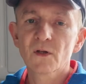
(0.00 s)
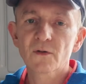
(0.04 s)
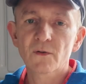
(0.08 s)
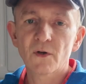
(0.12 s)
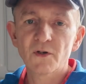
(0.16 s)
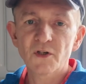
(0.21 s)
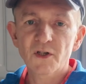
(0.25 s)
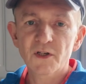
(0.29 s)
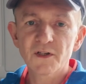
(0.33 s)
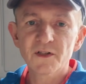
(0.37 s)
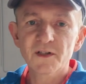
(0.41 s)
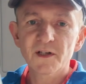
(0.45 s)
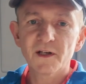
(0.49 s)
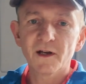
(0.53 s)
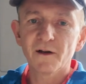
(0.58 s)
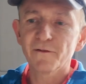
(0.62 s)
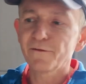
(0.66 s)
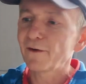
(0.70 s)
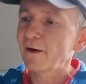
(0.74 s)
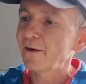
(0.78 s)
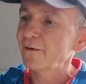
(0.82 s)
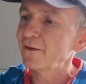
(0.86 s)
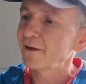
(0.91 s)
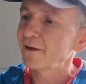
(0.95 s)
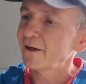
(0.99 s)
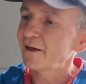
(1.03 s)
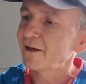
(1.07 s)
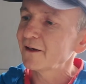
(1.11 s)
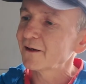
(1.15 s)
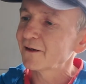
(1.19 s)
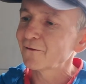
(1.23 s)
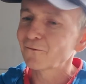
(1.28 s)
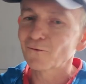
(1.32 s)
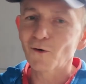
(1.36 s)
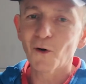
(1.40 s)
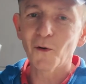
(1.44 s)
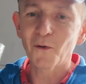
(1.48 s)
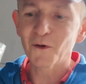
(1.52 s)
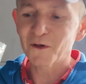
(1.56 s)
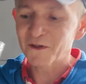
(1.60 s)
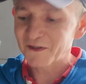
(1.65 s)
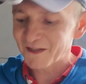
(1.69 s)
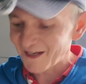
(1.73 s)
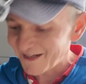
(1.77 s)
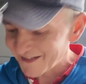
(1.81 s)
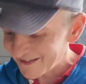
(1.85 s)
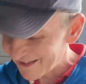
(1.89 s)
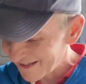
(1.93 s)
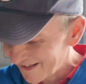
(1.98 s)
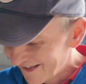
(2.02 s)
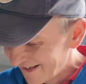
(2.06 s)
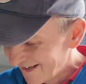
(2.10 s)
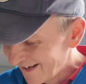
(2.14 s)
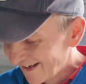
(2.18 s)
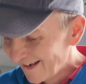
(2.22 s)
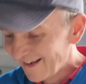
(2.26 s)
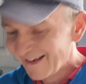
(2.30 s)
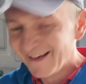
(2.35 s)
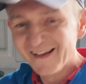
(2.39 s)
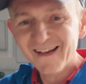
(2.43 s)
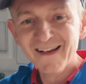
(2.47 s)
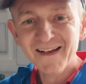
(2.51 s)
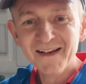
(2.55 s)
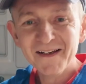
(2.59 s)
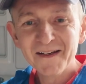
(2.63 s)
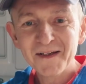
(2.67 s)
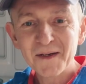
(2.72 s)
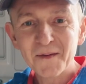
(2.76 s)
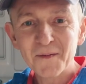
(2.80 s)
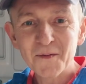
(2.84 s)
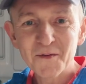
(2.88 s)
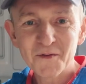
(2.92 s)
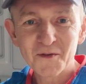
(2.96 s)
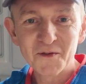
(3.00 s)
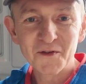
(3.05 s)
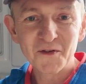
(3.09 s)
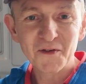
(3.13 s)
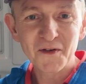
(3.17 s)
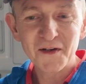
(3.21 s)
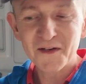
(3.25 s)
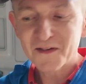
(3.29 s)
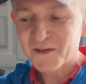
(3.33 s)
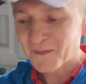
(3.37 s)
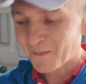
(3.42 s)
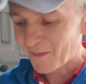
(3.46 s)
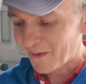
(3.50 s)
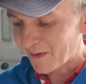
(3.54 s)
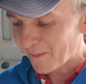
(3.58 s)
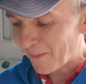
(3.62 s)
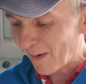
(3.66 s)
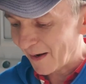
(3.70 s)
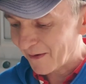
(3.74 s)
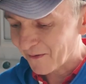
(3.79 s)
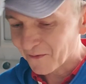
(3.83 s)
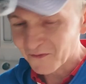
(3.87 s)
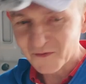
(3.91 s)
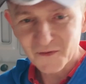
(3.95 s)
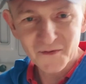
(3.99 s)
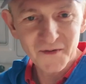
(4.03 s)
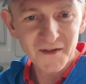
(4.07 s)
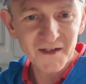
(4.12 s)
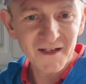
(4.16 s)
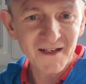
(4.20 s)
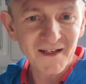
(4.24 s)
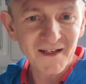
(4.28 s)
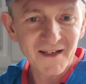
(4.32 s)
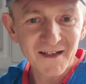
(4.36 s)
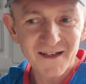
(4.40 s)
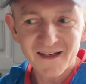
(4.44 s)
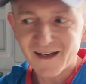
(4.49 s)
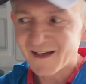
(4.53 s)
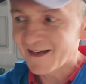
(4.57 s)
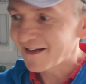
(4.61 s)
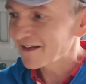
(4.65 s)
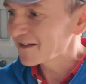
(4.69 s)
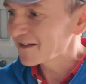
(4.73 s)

So as you can see, I found the roller set. It was underneath some of the panels of the